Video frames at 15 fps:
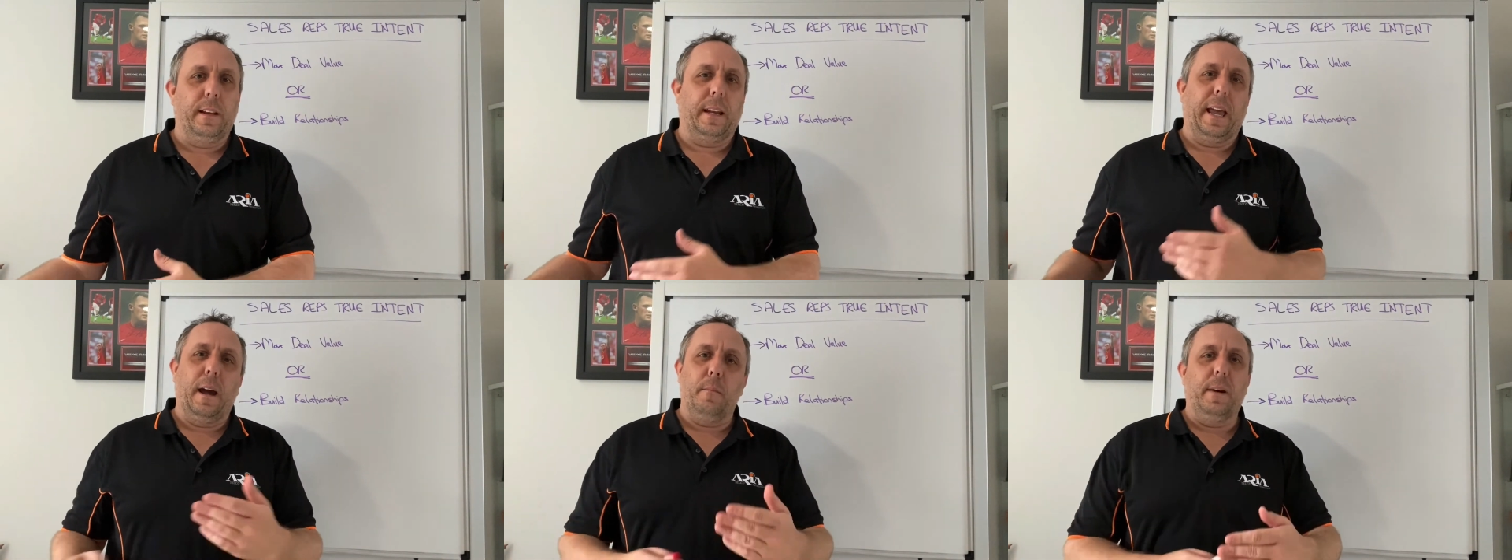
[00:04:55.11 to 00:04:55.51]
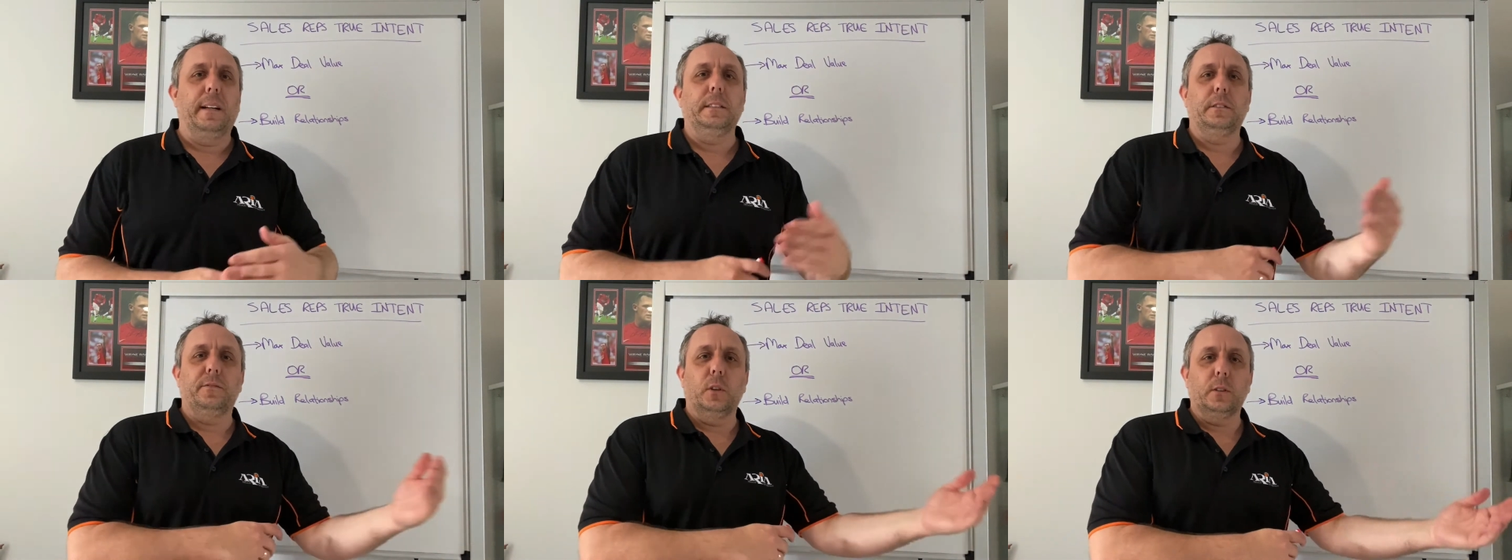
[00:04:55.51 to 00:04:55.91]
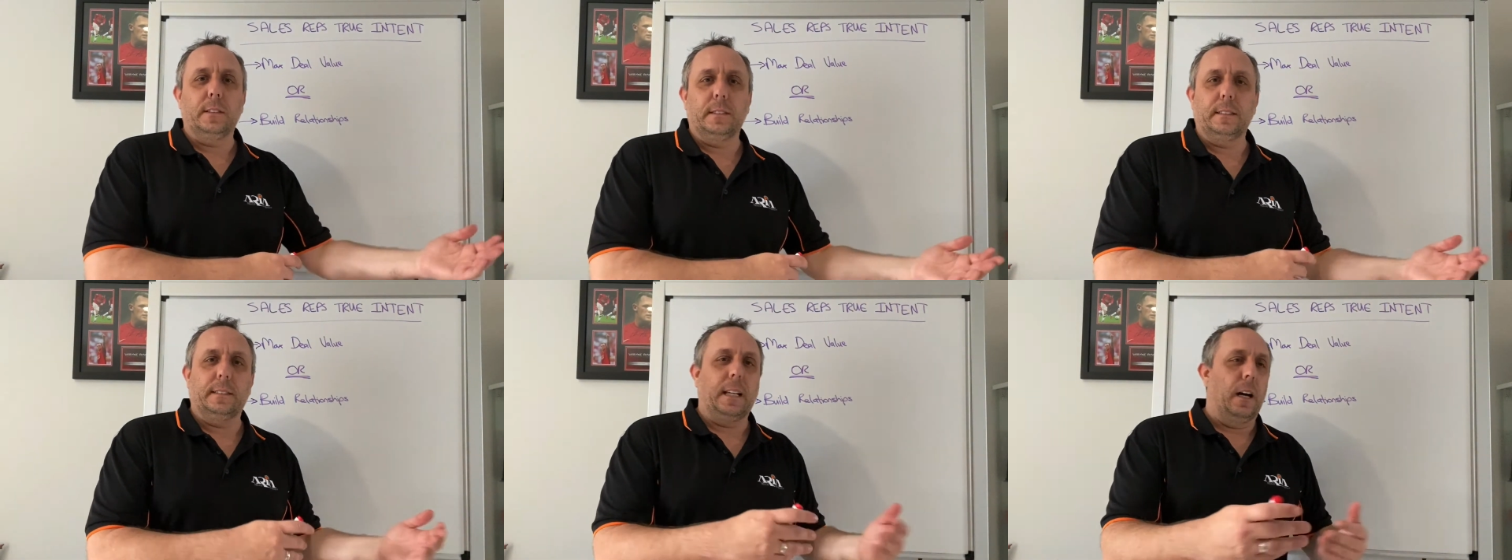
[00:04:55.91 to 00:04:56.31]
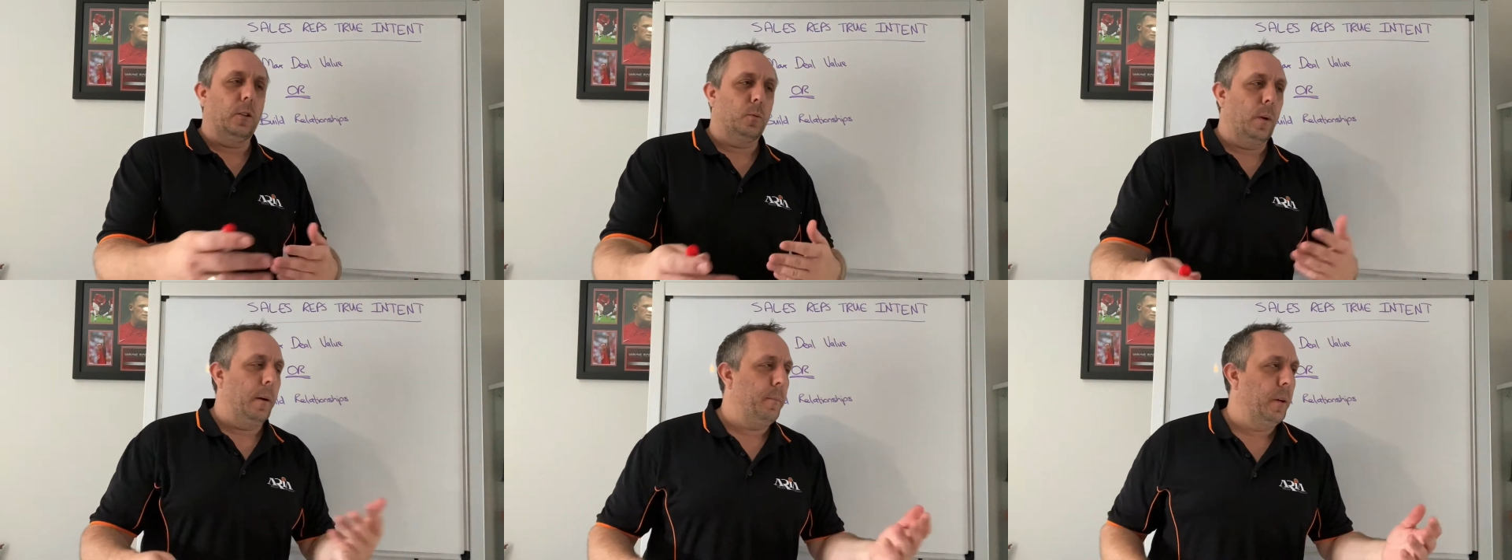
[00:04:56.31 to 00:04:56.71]
account manager versus a sales
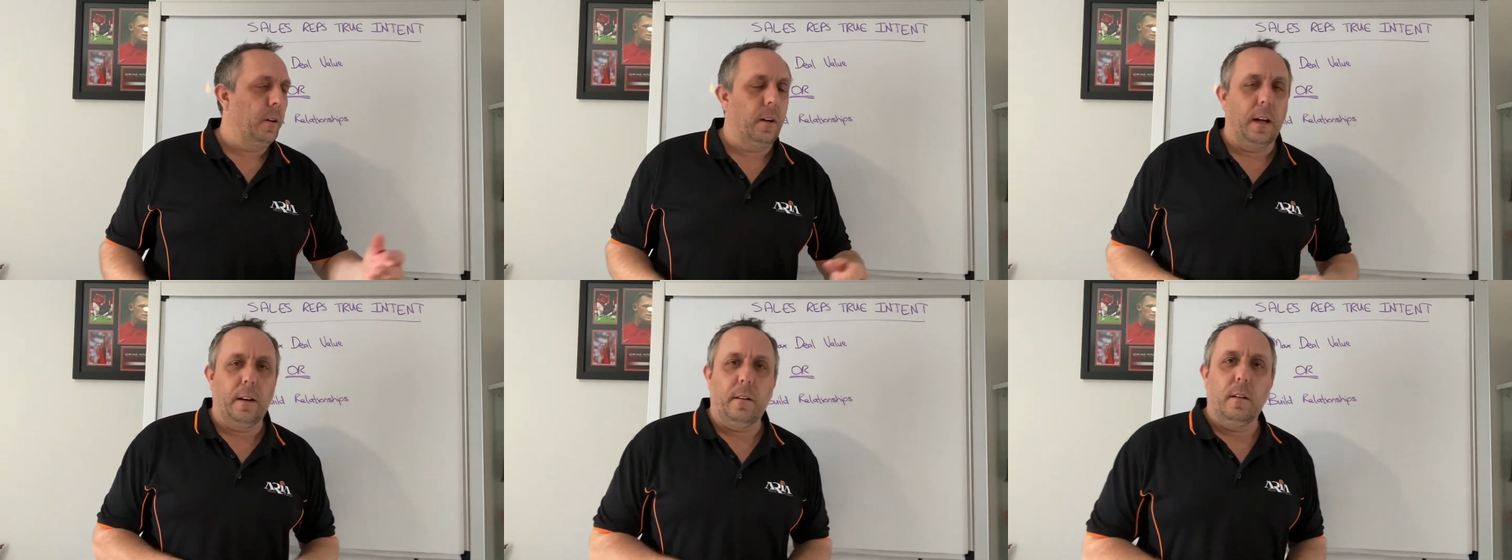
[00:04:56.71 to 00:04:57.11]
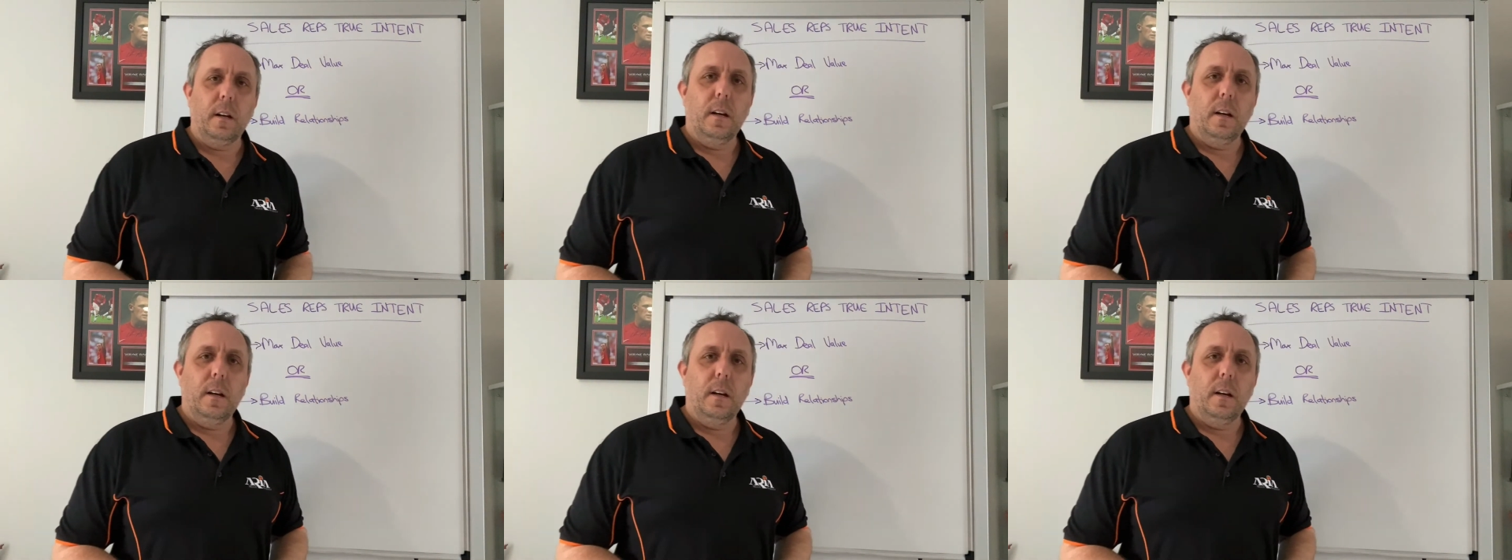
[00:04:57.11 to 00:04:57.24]
rep, and